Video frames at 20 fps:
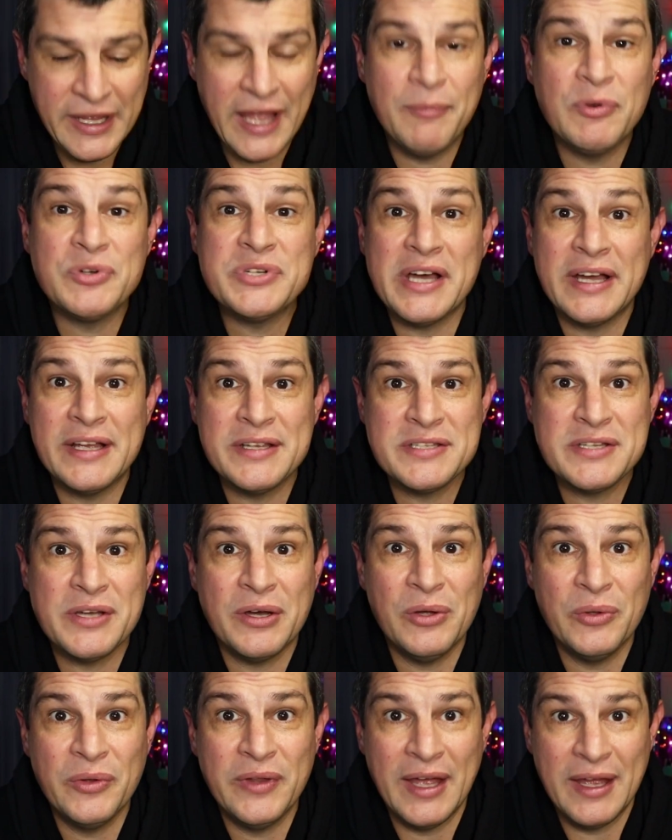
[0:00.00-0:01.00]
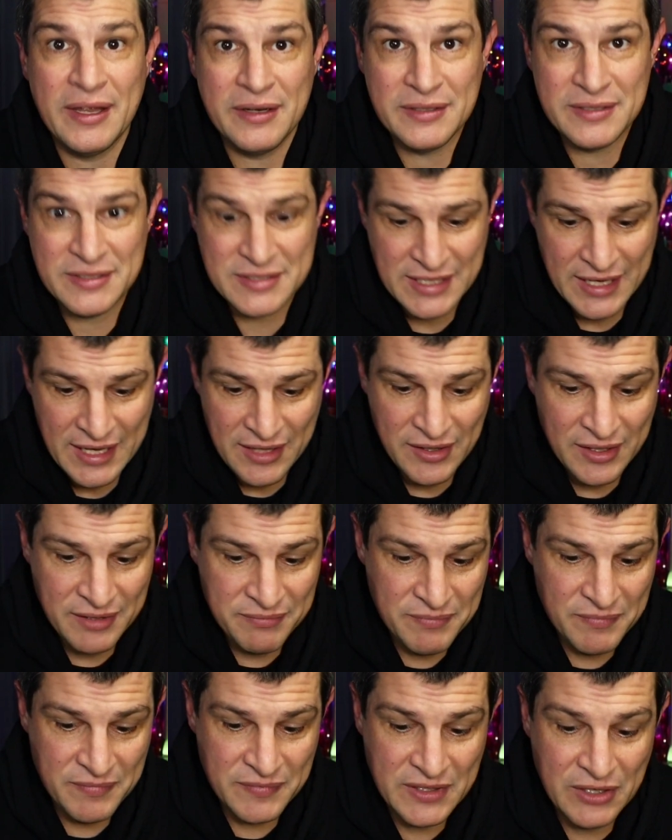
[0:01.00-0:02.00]
cable ties to hold that together.
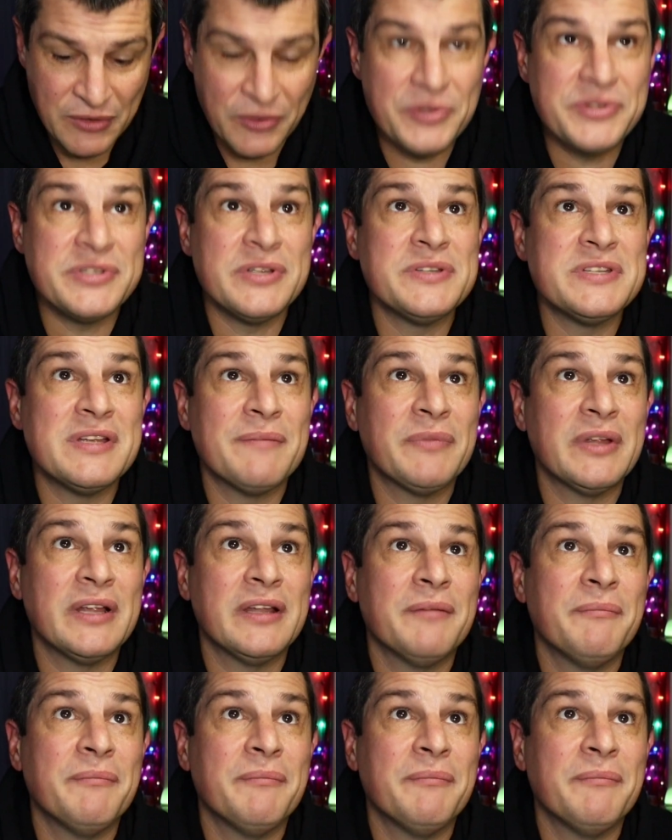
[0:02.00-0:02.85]
They're also something